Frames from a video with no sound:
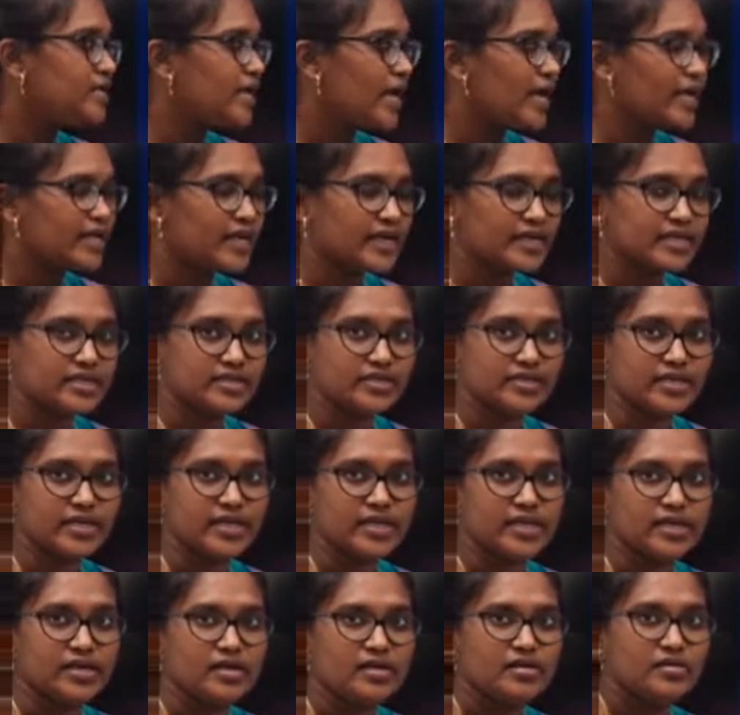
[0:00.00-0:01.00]

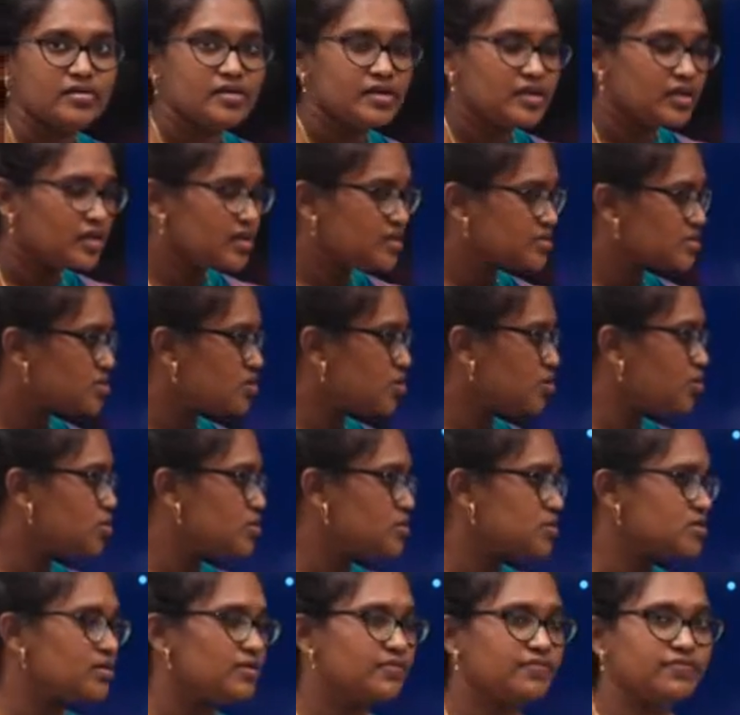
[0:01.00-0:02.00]
directory is
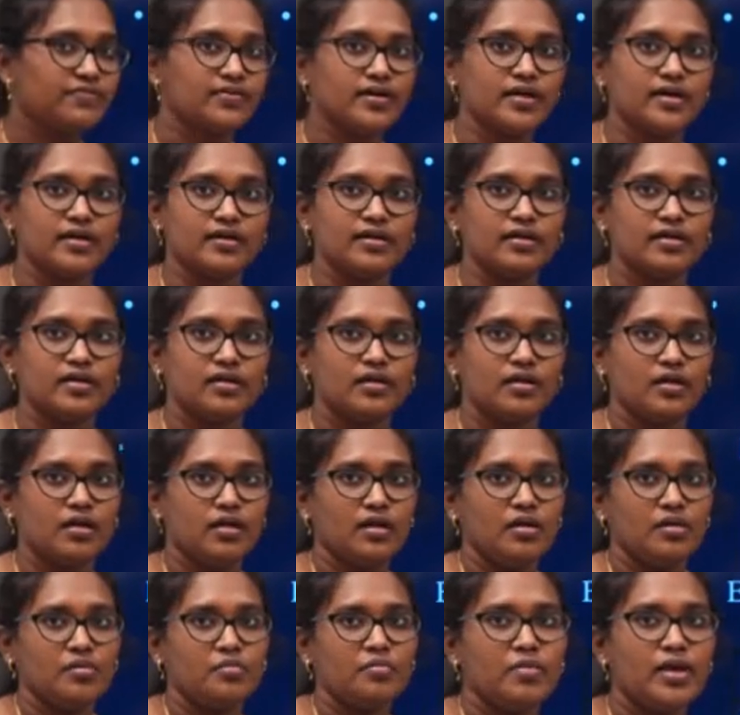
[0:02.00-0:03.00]
used for
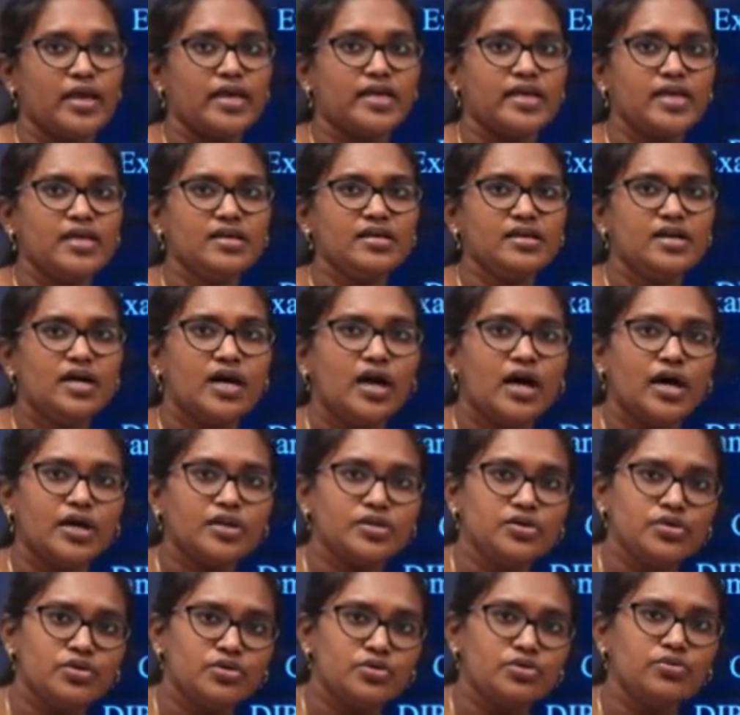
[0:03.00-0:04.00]
making a
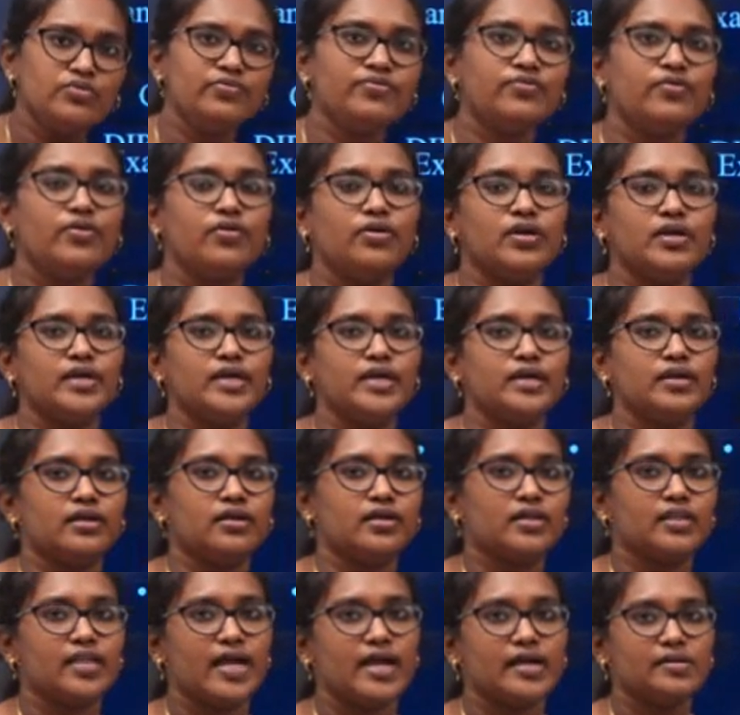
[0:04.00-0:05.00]
new folder,
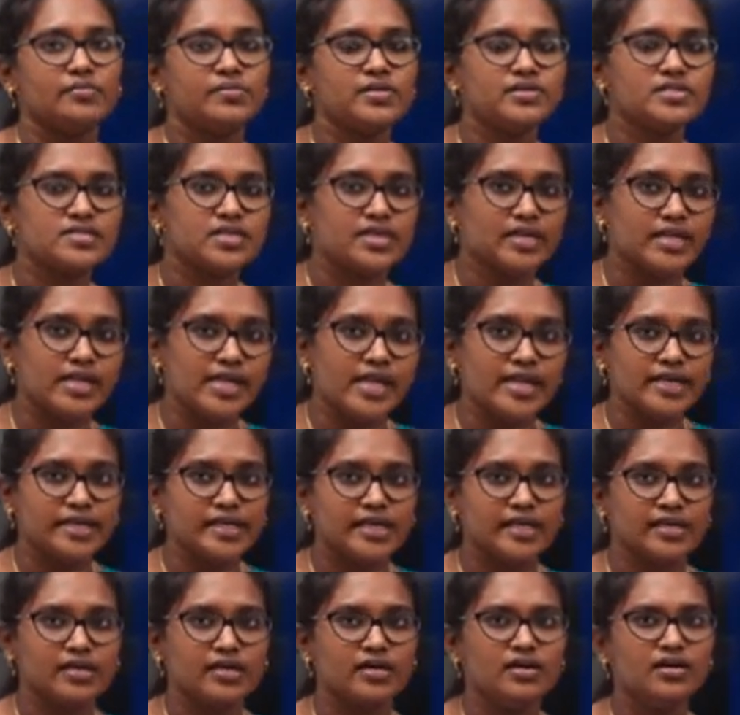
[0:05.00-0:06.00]
that means
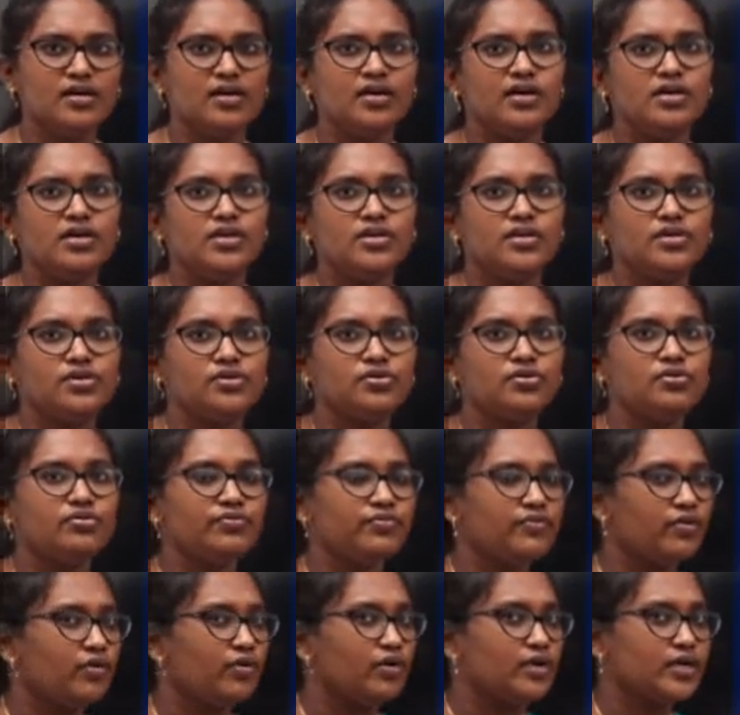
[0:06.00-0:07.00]
creating a new
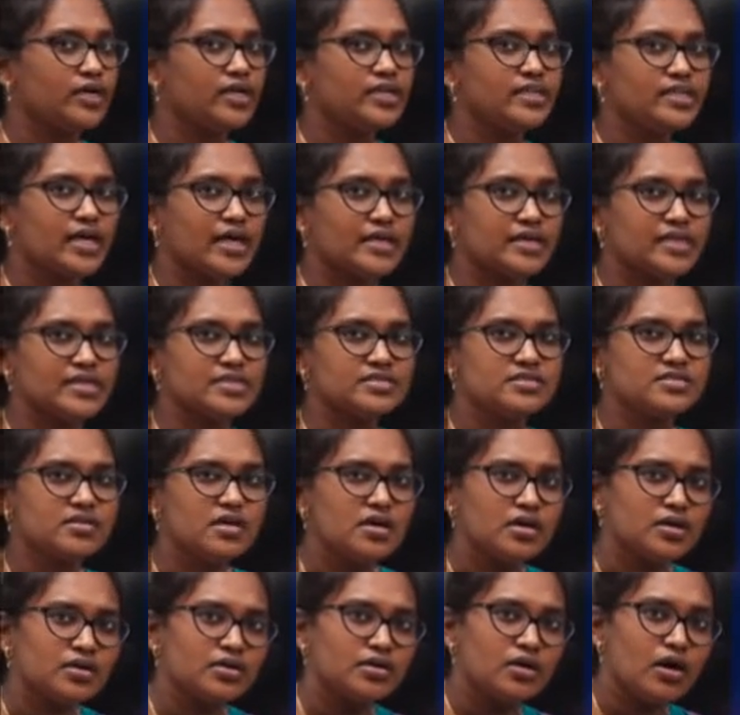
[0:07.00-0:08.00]
folder that is
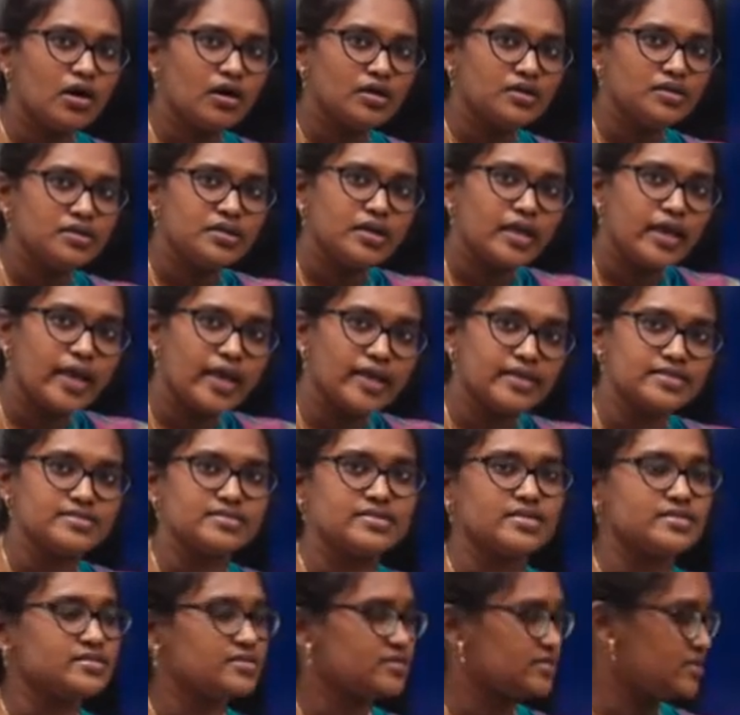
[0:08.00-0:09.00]
not
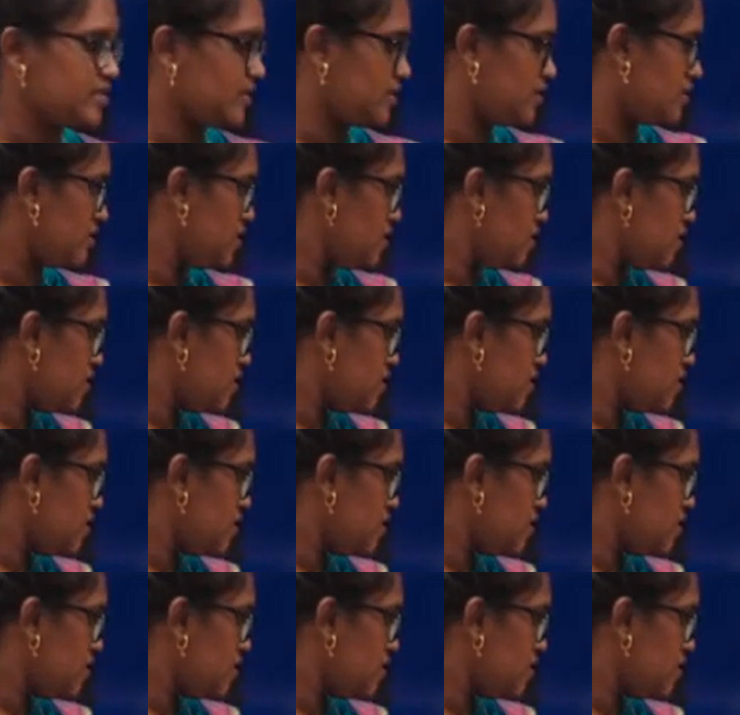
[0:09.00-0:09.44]
existing.